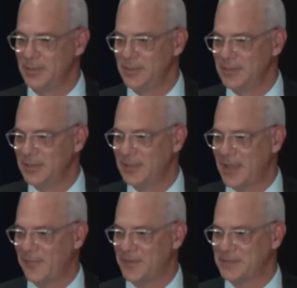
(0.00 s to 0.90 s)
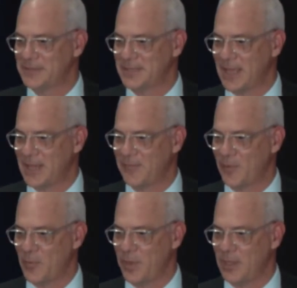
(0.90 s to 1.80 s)
FSSA
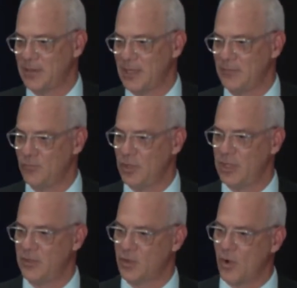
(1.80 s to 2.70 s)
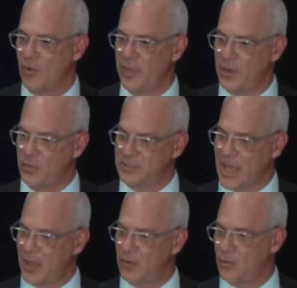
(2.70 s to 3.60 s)
for a bit, and really the goal then was
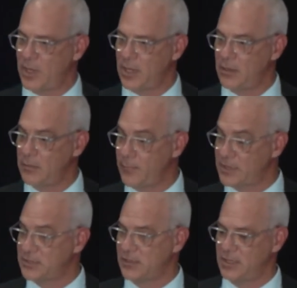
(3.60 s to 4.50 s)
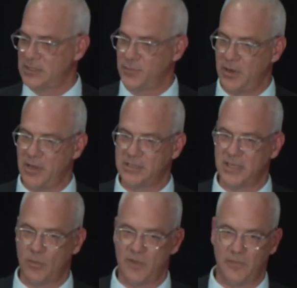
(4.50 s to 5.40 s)
how do we, based on the experience
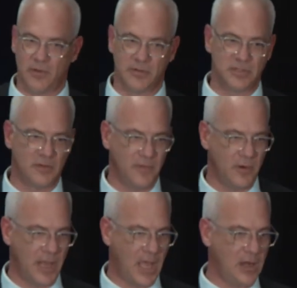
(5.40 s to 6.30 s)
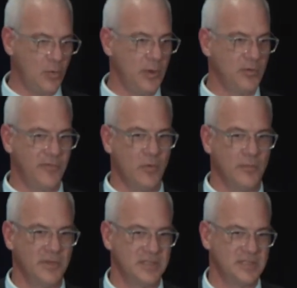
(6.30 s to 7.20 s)
that we've learned so far, how do we
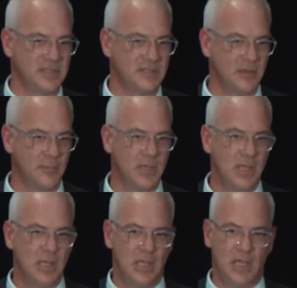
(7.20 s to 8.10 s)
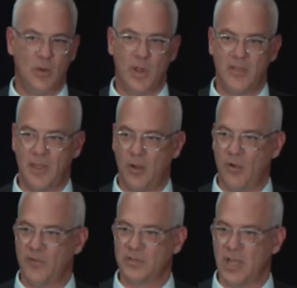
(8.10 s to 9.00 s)
reform this system in a way that
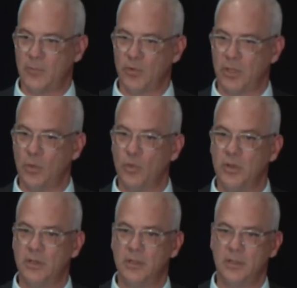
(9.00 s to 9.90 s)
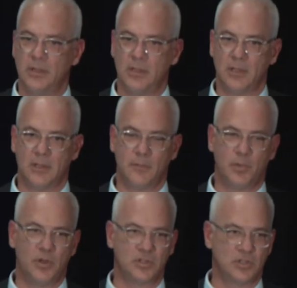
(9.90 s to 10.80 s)
over time really would
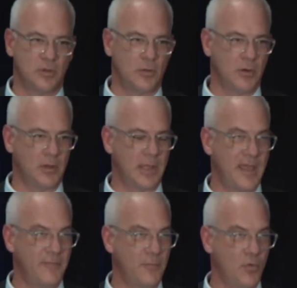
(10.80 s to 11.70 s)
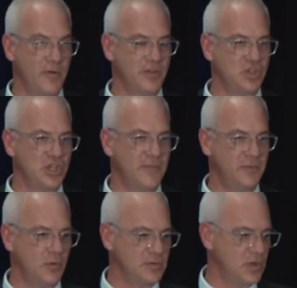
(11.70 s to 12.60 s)
push or have more of a shift
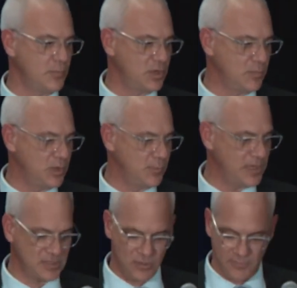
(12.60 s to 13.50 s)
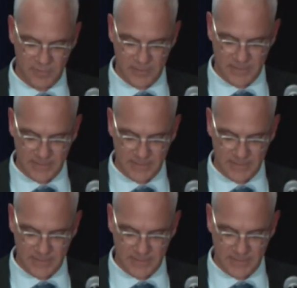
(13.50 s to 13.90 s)
towards home and community-based services.